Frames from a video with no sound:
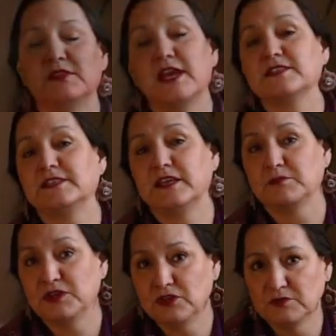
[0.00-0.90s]
Lac St. Anne
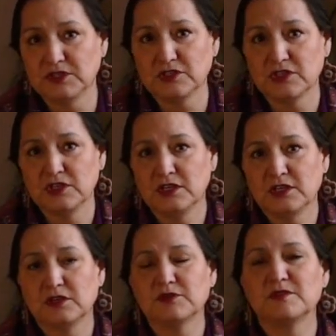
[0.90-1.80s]
pilgrimage,
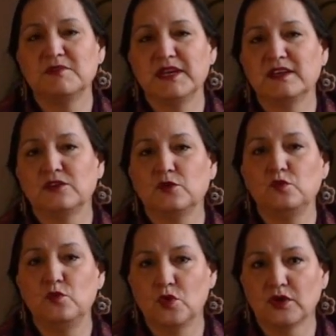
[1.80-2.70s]
there was a man who
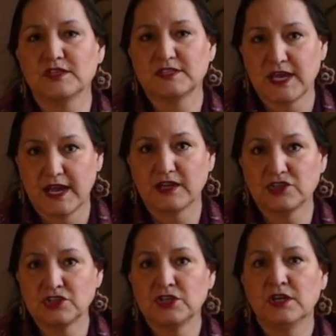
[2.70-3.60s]
wore a sash